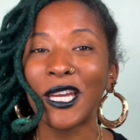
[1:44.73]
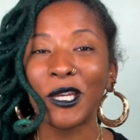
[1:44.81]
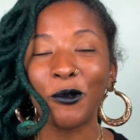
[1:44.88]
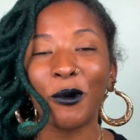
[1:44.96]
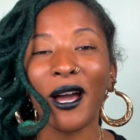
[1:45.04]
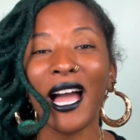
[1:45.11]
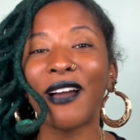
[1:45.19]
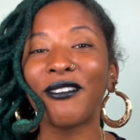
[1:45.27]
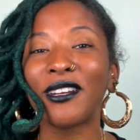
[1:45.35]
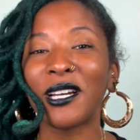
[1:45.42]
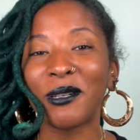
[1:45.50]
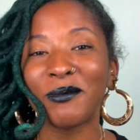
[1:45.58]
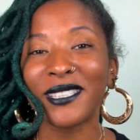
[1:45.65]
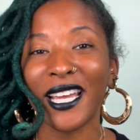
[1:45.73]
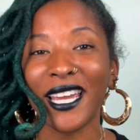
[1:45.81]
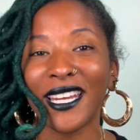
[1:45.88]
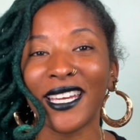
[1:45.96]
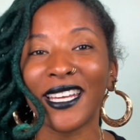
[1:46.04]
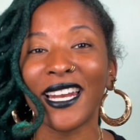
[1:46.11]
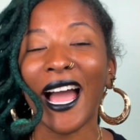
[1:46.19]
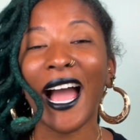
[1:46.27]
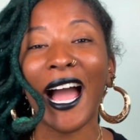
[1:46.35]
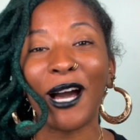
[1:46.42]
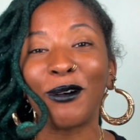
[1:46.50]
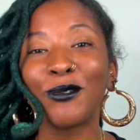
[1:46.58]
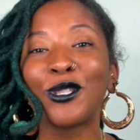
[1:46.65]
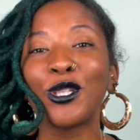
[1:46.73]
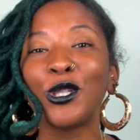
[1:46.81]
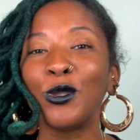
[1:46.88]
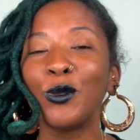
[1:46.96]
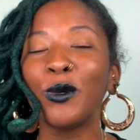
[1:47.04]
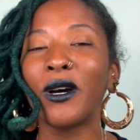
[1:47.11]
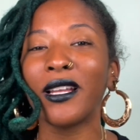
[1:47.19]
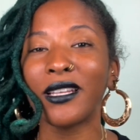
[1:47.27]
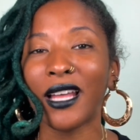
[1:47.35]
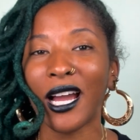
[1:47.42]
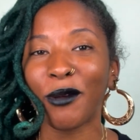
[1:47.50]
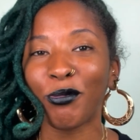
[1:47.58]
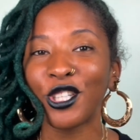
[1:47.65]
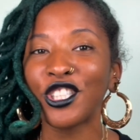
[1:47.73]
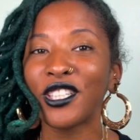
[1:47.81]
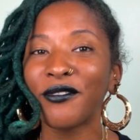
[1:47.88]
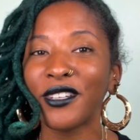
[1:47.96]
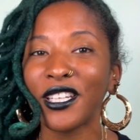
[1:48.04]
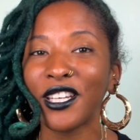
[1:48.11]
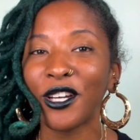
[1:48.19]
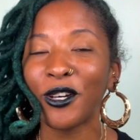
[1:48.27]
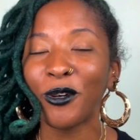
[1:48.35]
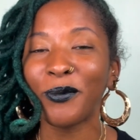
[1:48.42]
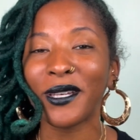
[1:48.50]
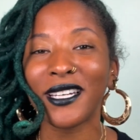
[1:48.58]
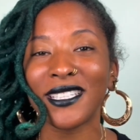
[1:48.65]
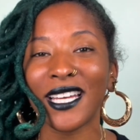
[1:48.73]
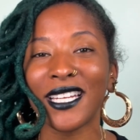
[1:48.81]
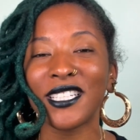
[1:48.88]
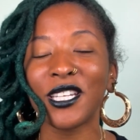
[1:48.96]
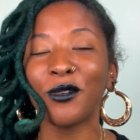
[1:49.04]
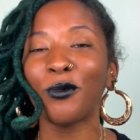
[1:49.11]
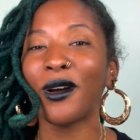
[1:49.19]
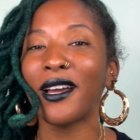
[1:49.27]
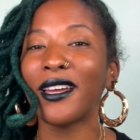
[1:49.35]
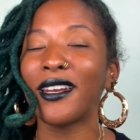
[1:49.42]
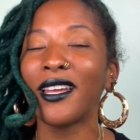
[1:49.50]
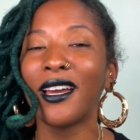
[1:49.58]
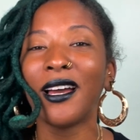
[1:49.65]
you will have an updated how-to loc brushing video, because I did one